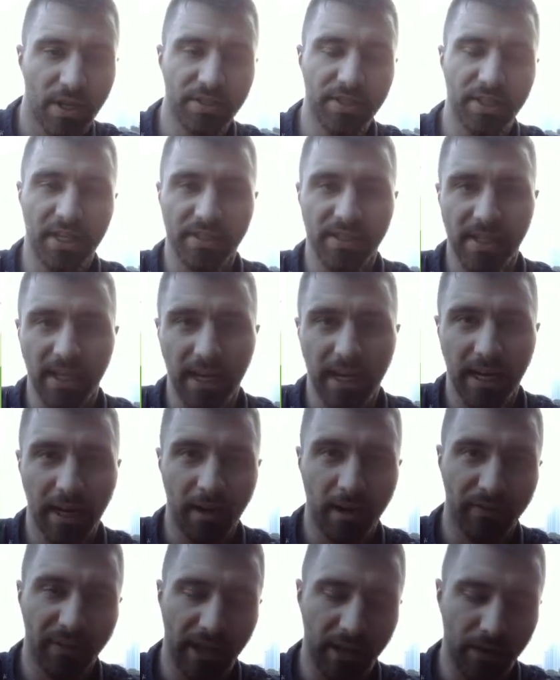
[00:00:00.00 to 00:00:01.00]
as you can see
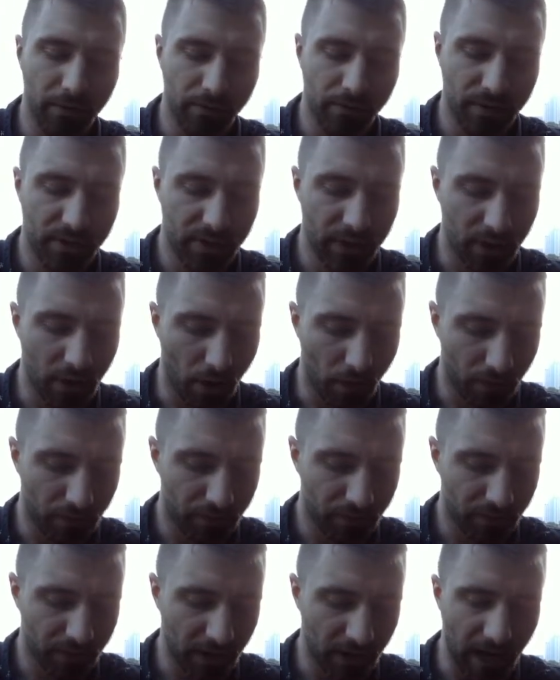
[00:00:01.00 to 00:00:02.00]
here, they used, you know,
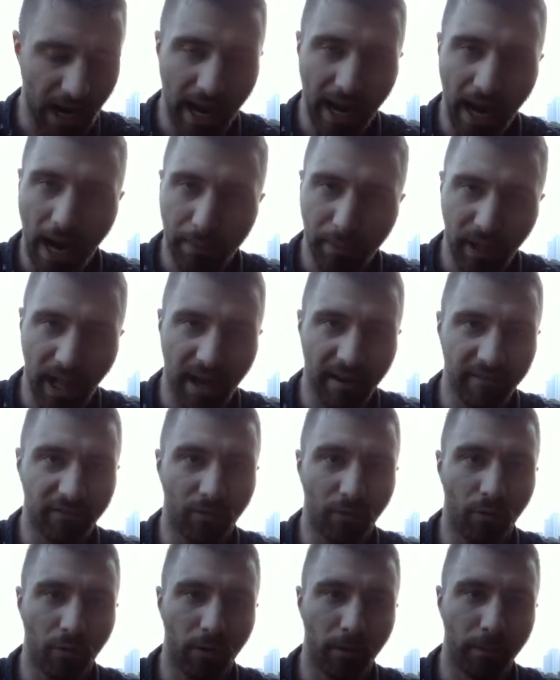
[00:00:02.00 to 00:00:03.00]
their AI
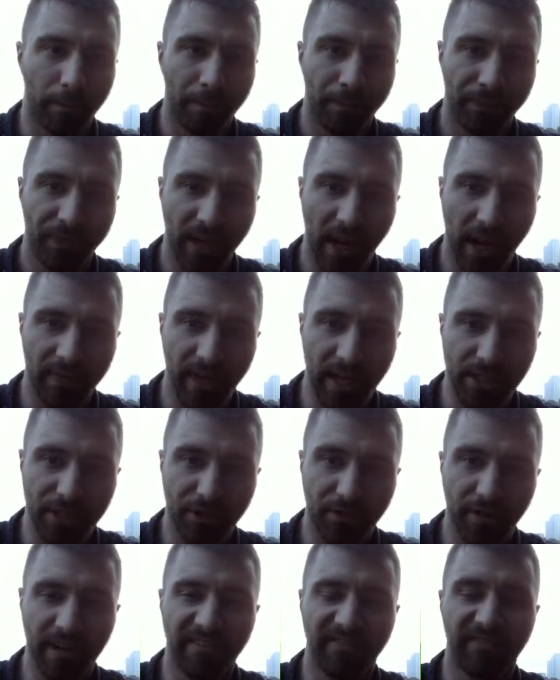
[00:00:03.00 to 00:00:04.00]
platform and they
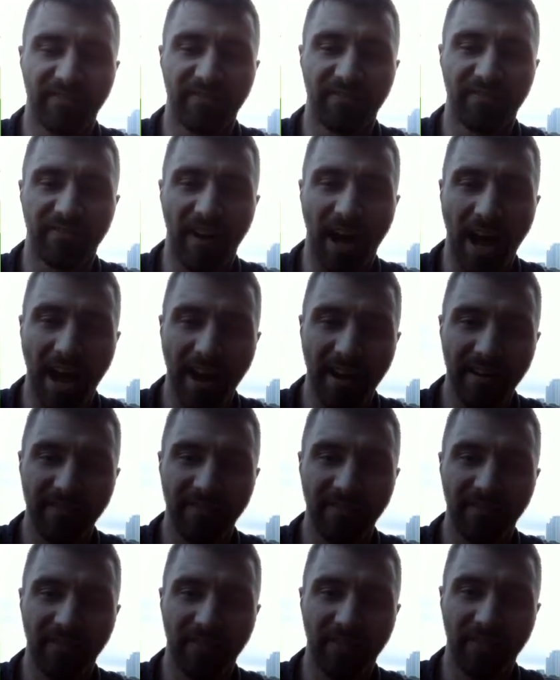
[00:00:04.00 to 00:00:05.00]
screened
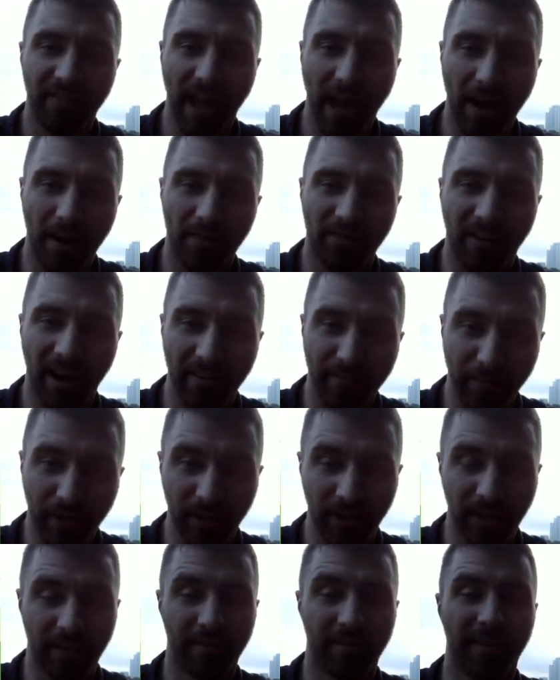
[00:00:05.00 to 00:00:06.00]
five that
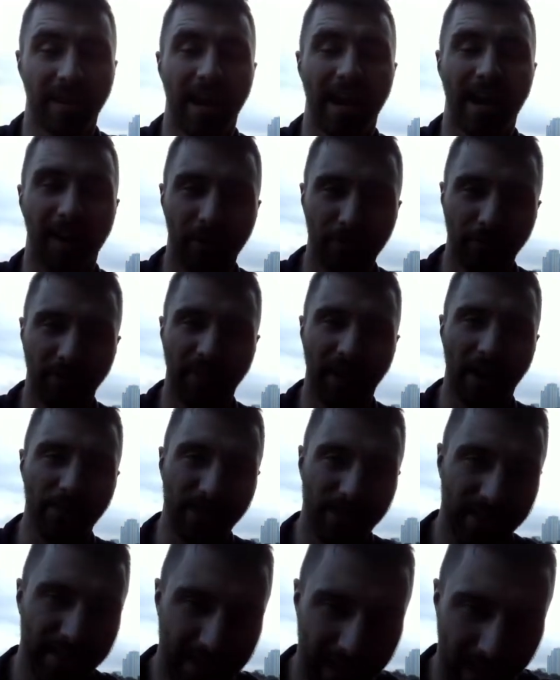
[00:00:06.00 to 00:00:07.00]

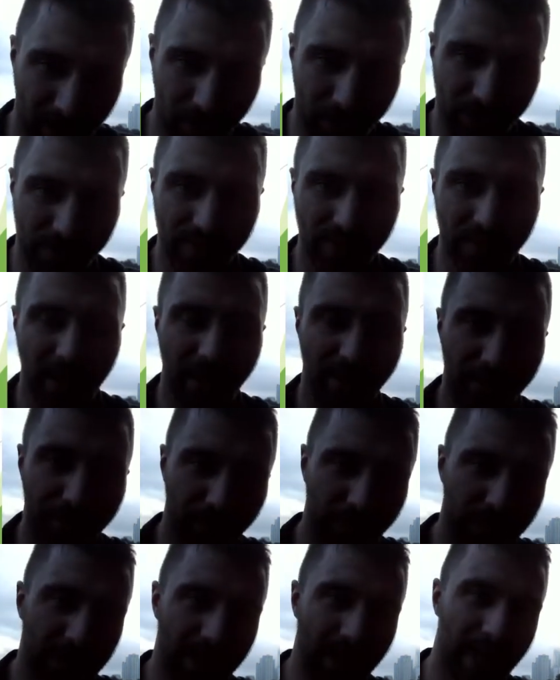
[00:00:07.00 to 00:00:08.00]
5,800,000 cells in
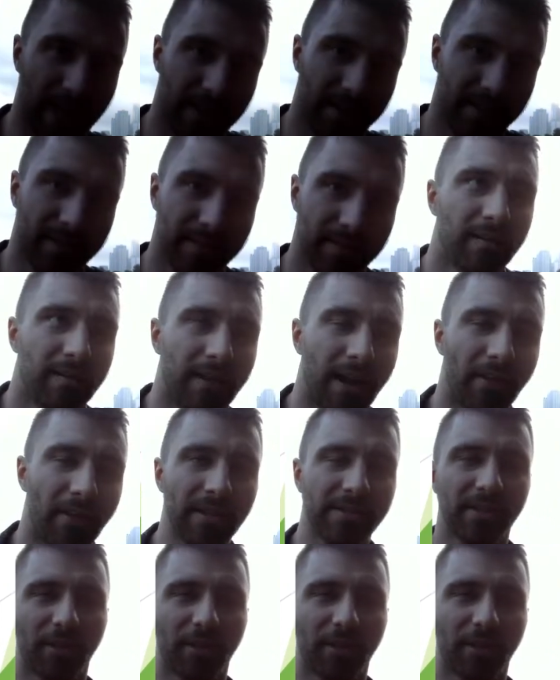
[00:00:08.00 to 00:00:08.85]
three days. Now that's